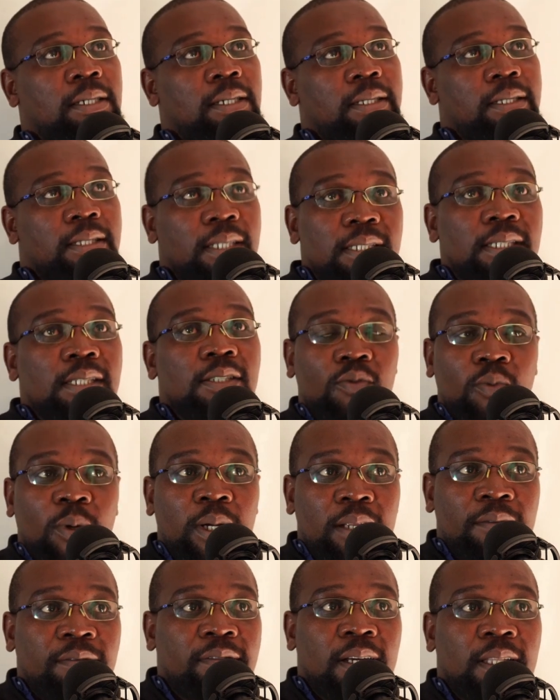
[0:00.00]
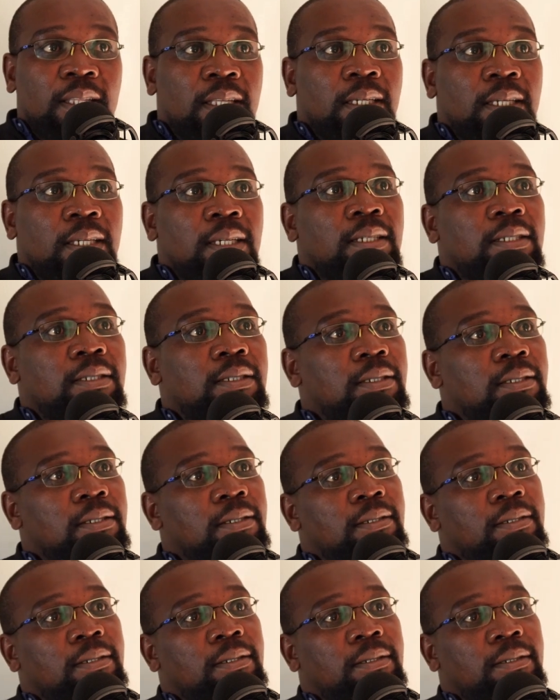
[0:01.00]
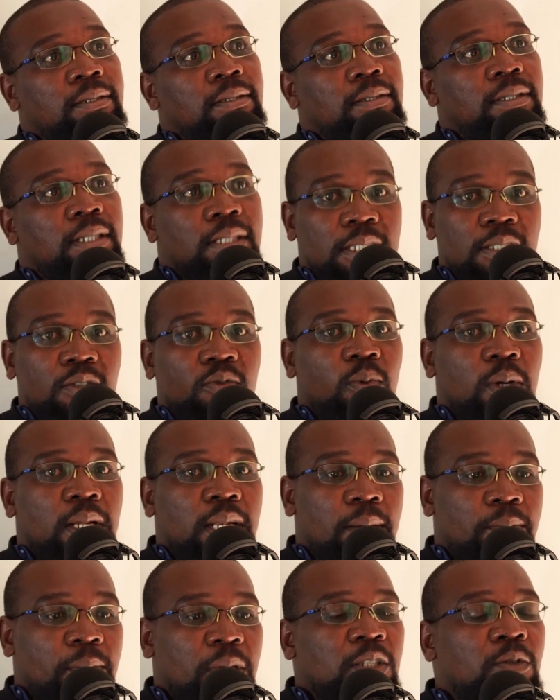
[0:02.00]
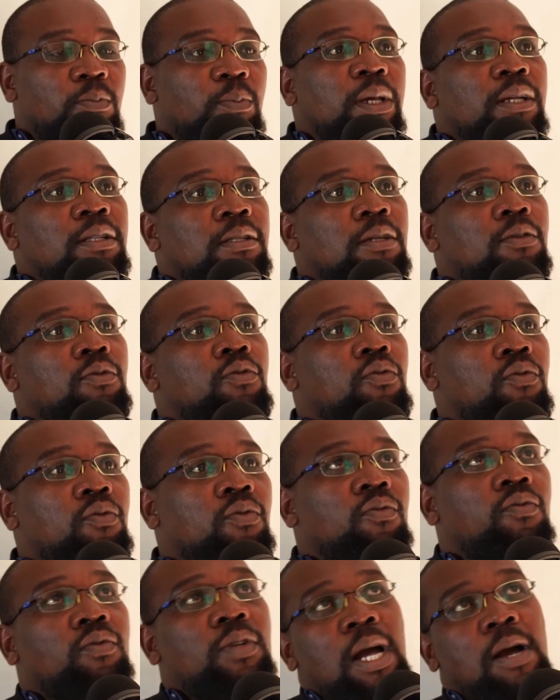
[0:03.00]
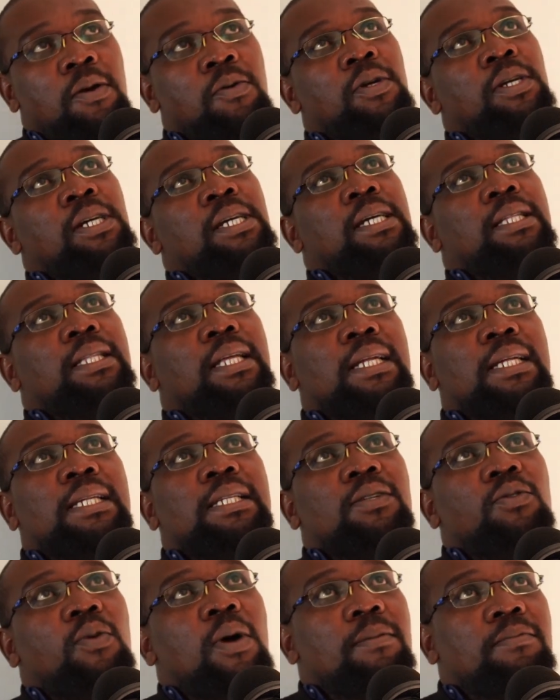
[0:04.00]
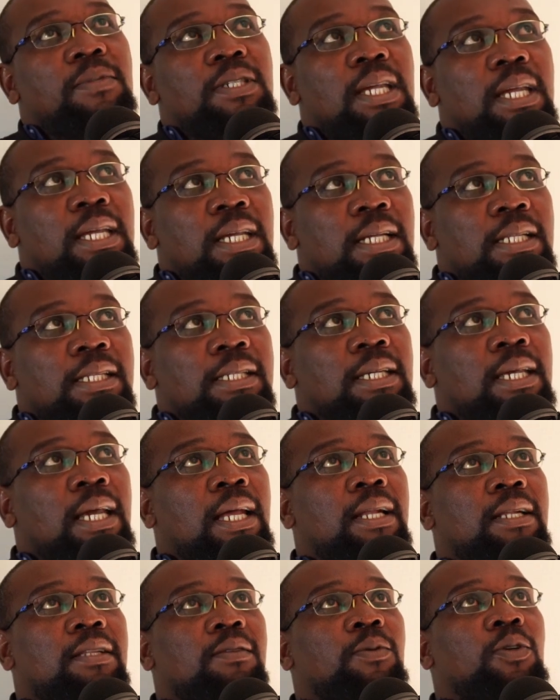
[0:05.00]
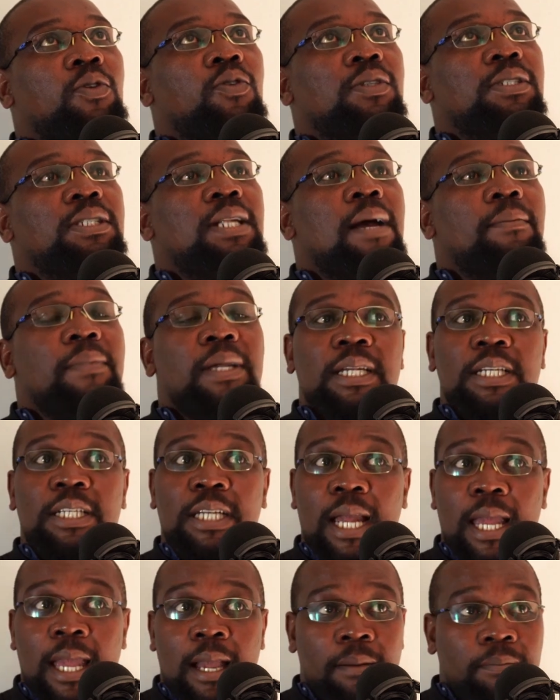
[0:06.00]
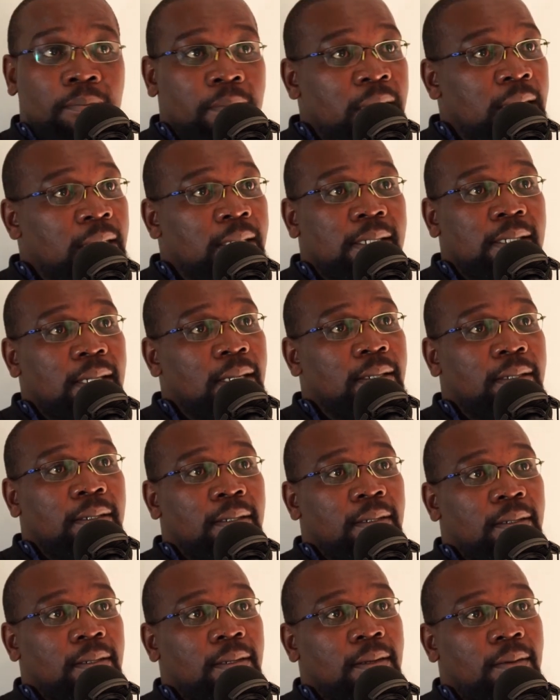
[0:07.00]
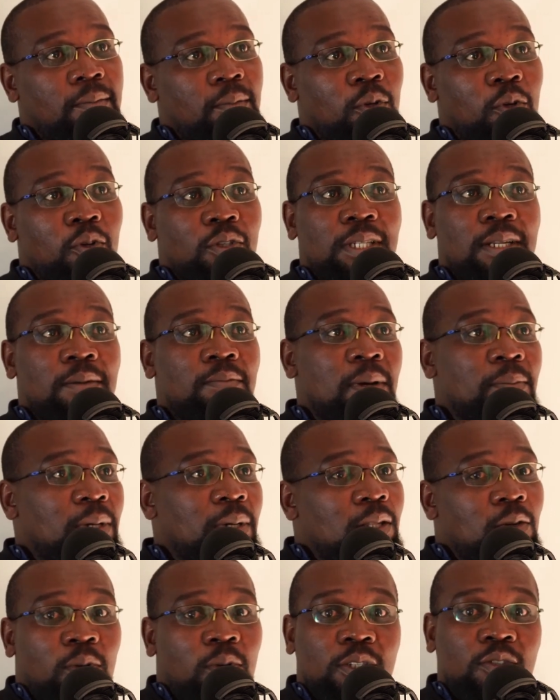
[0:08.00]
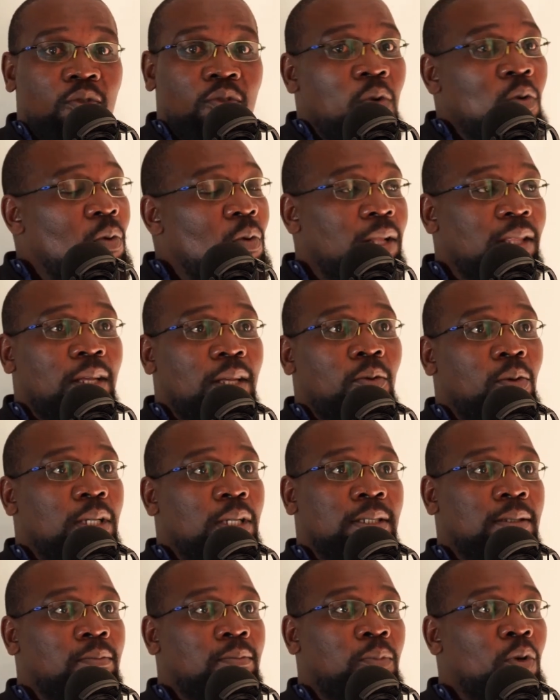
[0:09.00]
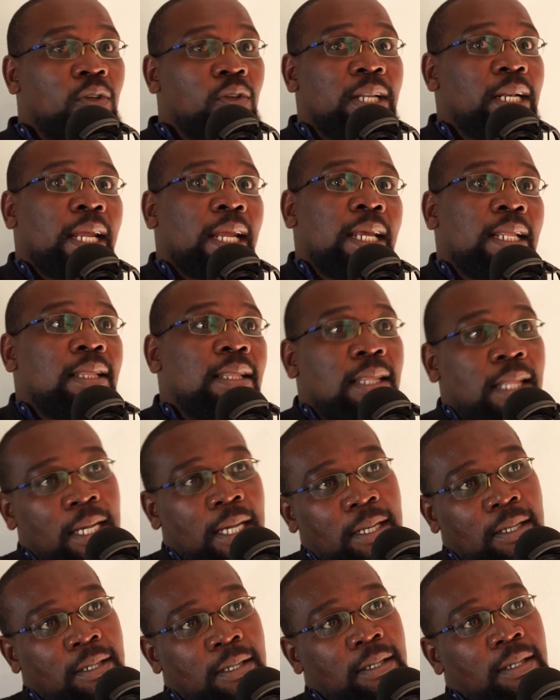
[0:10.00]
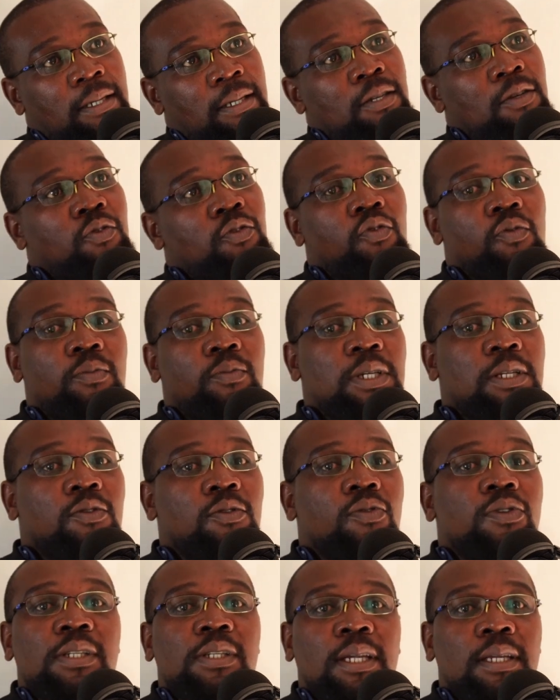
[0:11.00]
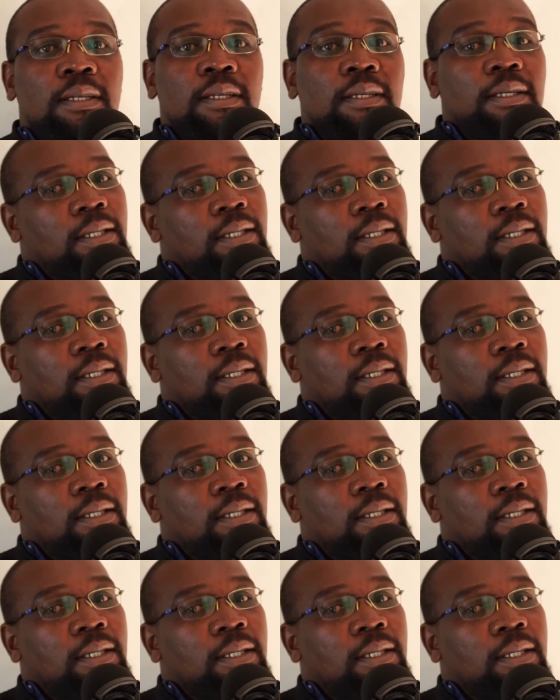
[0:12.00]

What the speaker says: this is what a father is. This is what I'm expected to do. Now, the reason why I'm saying it's scary, it's because naming shayang mis. Because remember, there was no one that was portraying that to me to say,